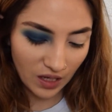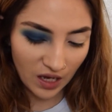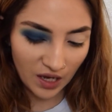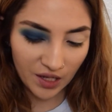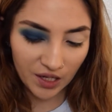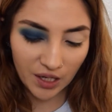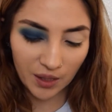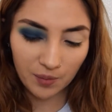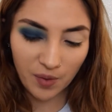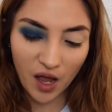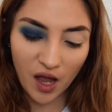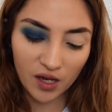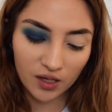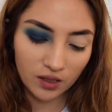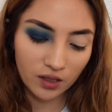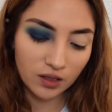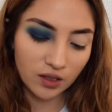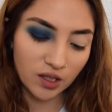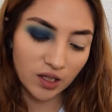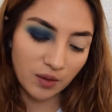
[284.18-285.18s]
And
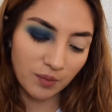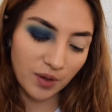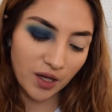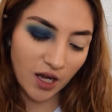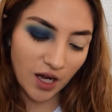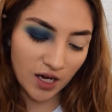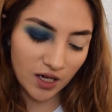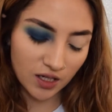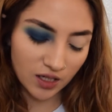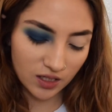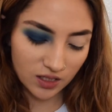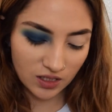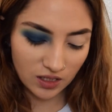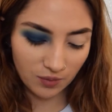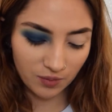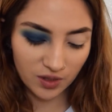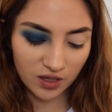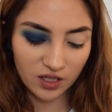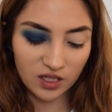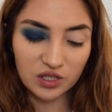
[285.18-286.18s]
I'm going to be adding
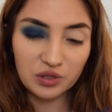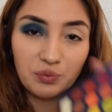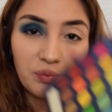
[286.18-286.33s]
some of this